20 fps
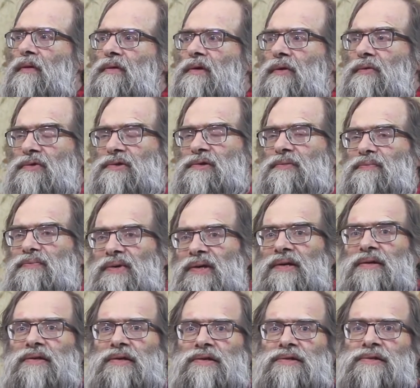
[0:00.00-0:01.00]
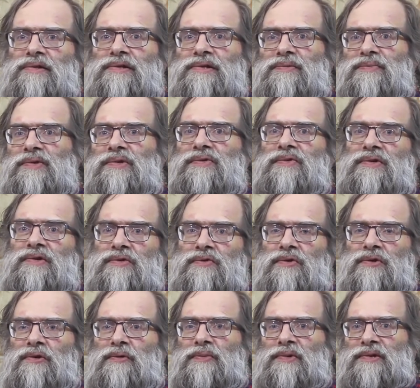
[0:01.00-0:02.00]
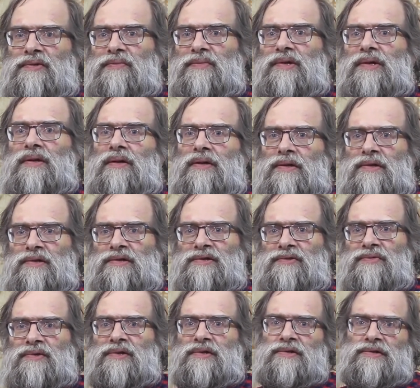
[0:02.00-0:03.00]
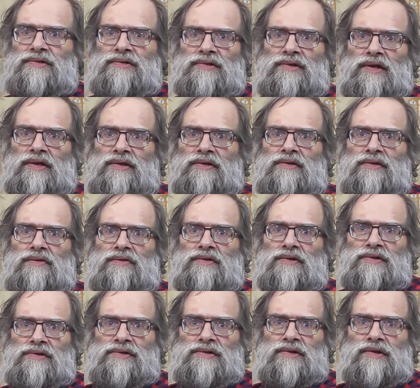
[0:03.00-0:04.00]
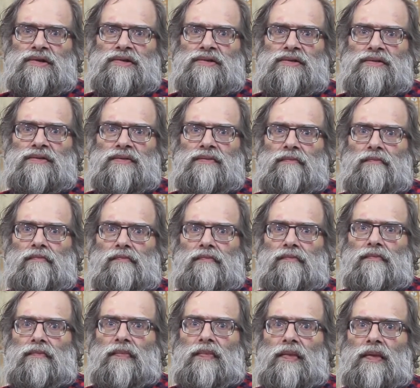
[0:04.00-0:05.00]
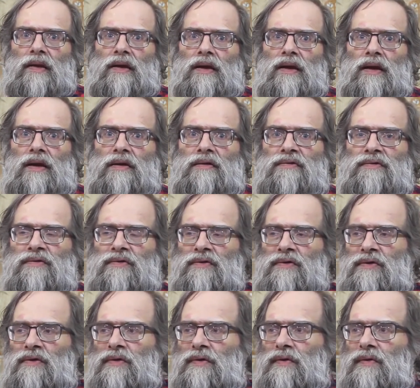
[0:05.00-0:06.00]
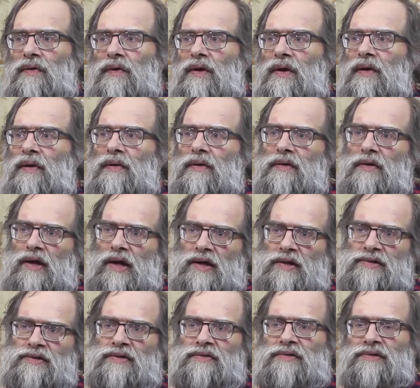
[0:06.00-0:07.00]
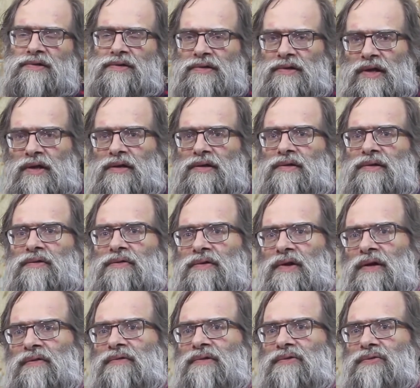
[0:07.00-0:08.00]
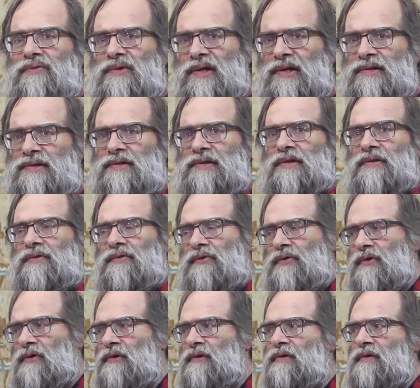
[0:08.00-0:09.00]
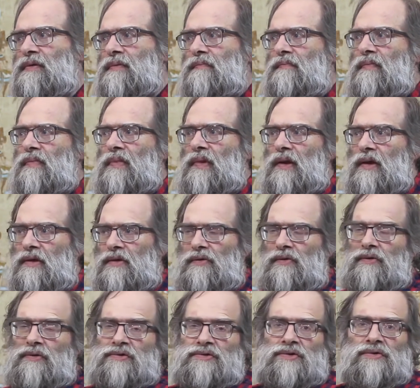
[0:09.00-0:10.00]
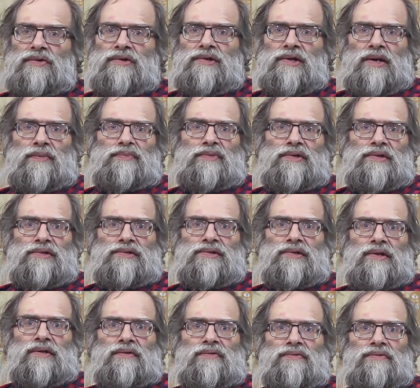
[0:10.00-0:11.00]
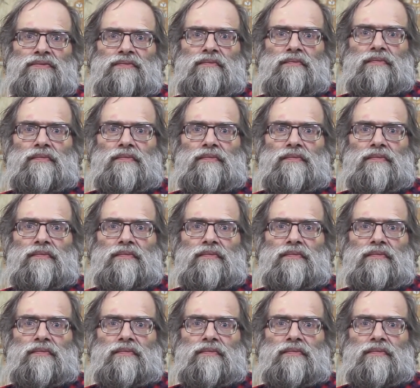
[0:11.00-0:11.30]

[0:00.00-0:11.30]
there was a big distance between Europe and the Middle East where Christianity originated. And so, as Christianity traveled west and north, it also adapted itself,